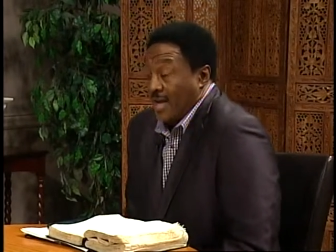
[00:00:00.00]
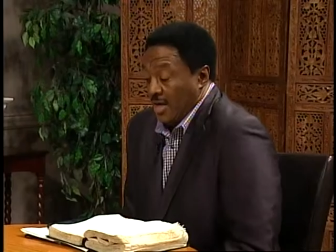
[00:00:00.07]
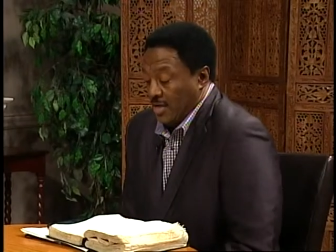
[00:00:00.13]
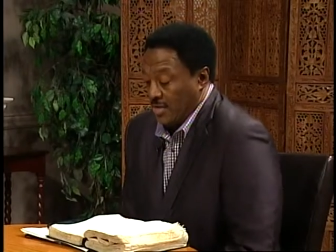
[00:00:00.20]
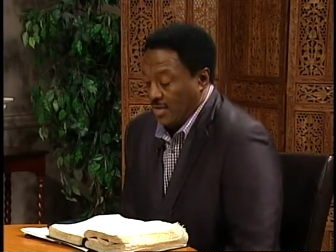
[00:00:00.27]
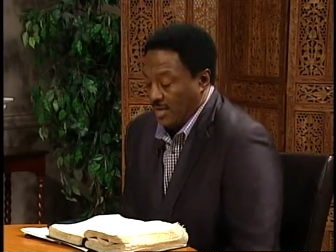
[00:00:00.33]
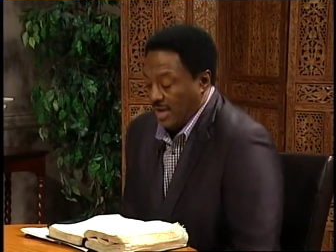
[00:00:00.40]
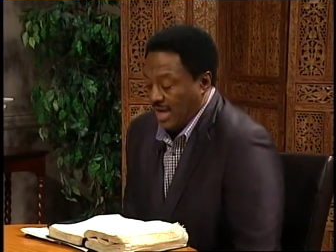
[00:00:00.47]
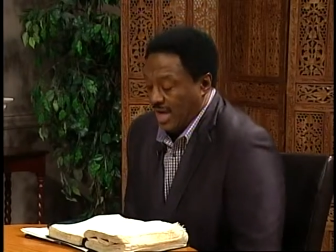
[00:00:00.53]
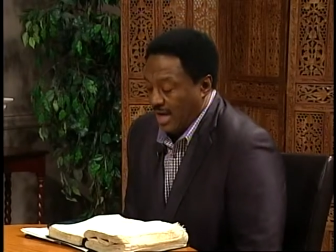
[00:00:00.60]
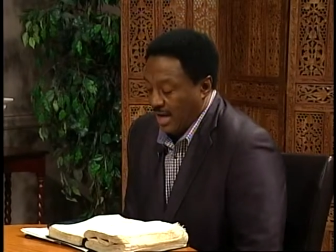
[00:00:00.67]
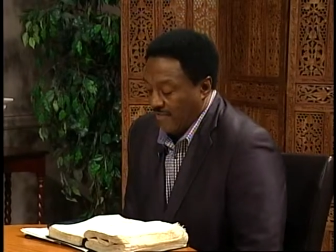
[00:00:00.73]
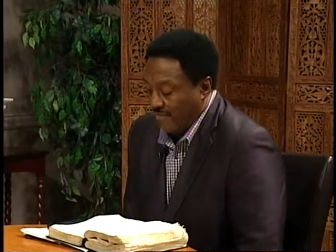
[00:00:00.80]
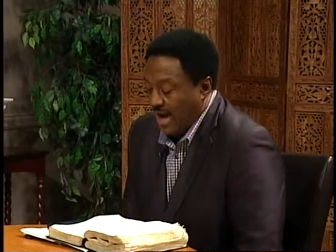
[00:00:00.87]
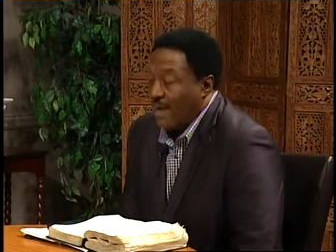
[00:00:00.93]
So again,
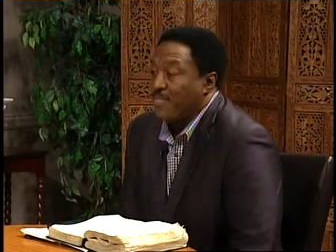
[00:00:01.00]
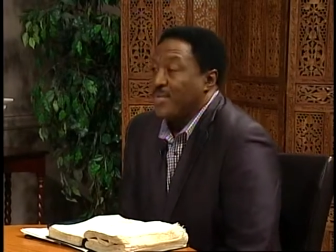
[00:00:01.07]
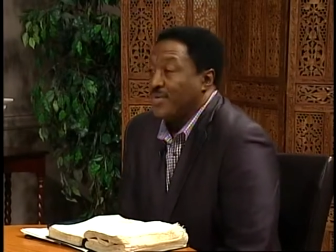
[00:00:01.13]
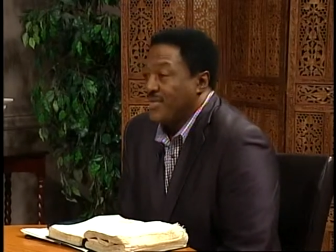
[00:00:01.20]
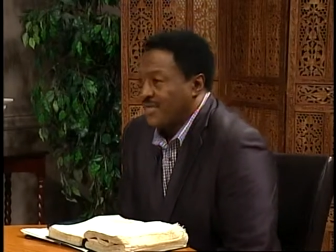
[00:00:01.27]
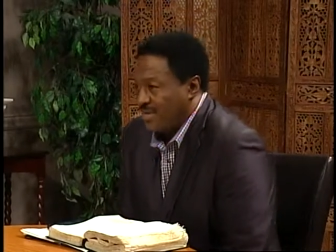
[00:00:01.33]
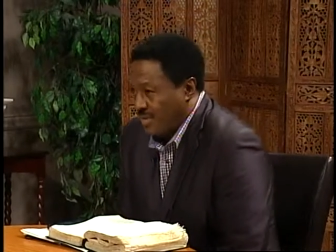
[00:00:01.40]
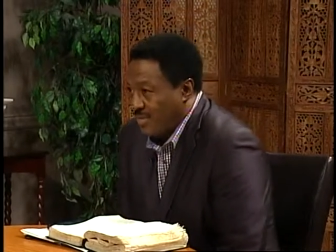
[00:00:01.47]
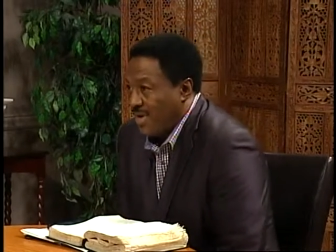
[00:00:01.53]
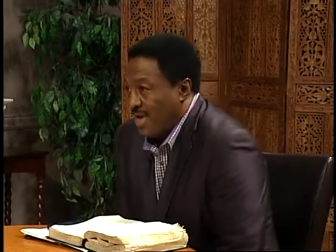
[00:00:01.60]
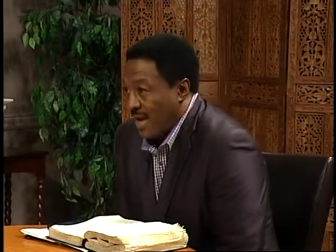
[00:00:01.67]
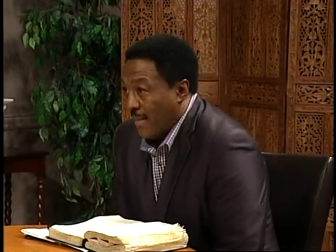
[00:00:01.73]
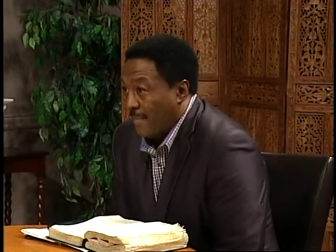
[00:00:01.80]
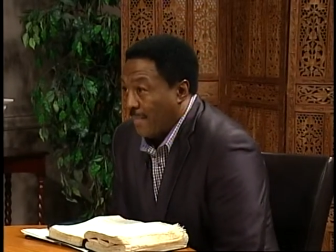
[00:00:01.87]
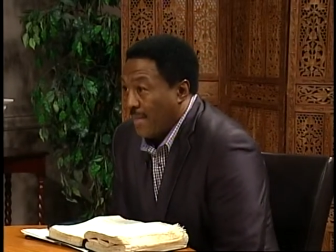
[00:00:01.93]
if I pursue
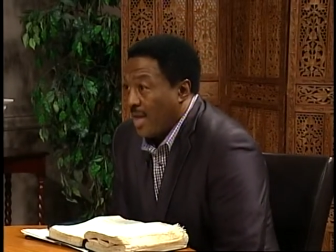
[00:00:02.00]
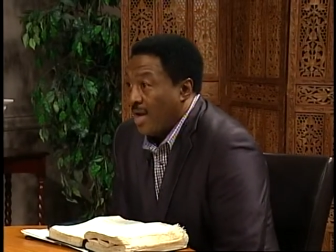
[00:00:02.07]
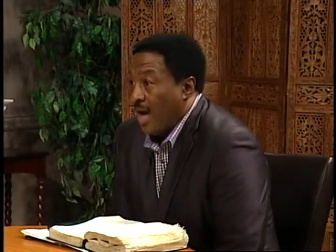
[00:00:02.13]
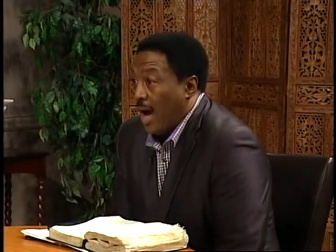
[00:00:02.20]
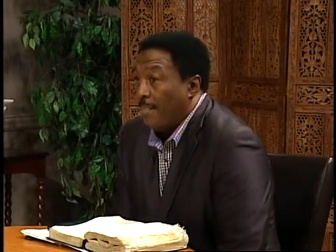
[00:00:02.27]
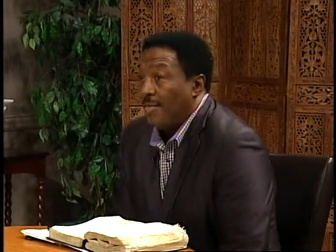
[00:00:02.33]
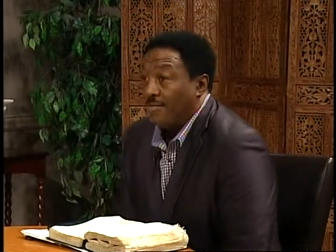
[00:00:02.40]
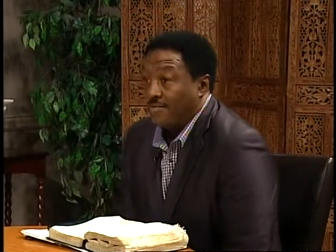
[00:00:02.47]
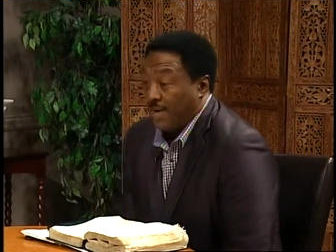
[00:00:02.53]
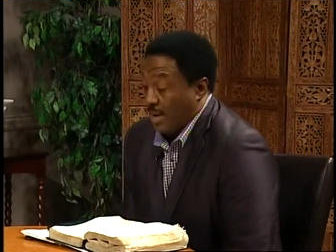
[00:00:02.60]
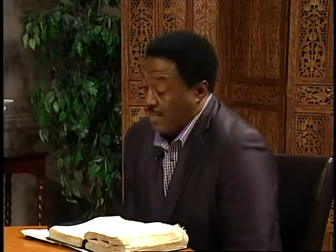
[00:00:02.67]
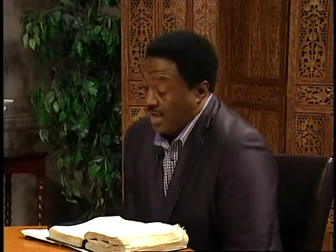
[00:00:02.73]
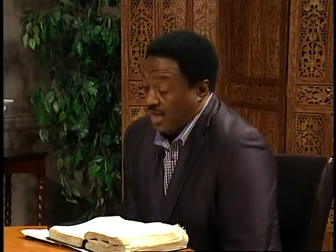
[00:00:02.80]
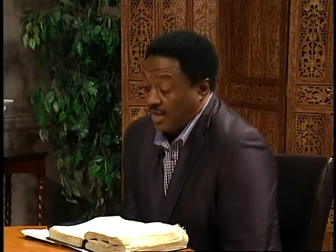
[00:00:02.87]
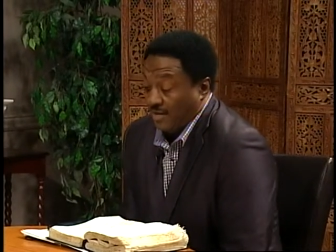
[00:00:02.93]
him, I'm gonna, I'm
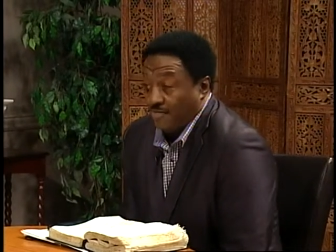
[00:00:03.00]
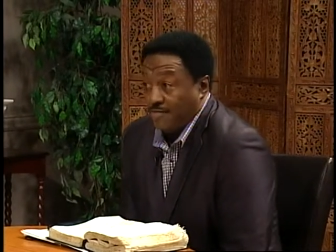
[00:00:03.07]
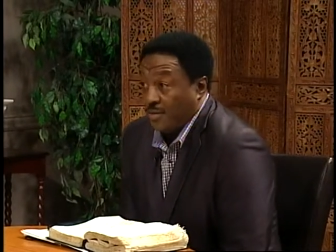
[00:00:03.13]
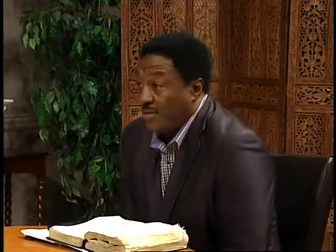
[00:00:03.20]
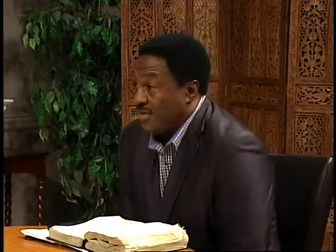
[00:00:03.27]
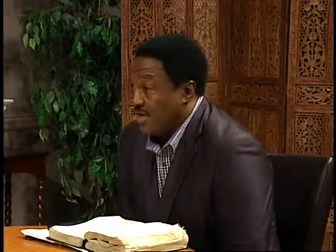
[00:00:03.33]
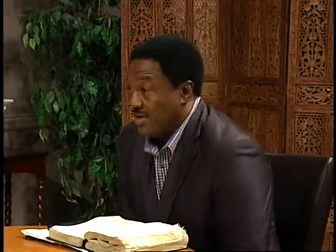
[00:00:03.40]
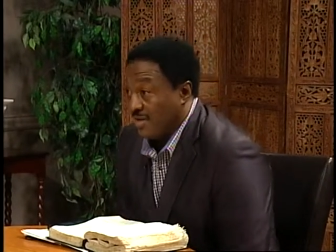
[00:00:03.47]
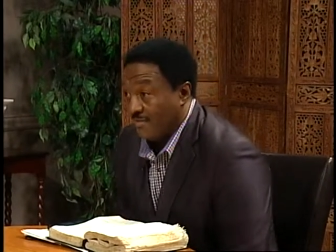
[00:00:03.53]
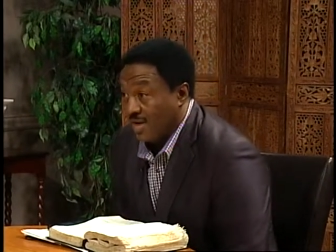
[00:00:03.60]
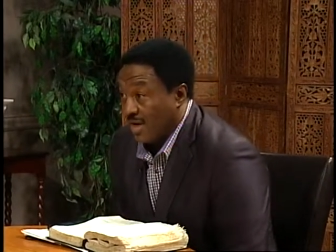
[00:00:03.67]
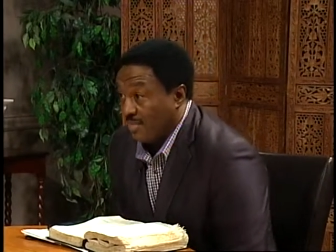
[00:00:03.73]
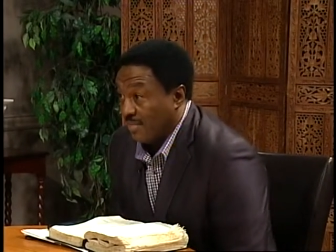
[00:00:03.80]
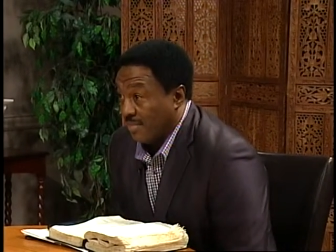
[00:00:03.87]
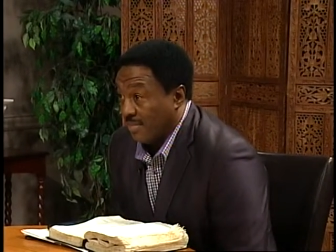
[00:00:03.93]
gonna get the fullness of
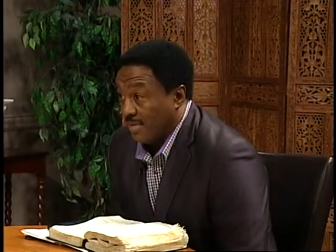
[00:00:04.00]
him.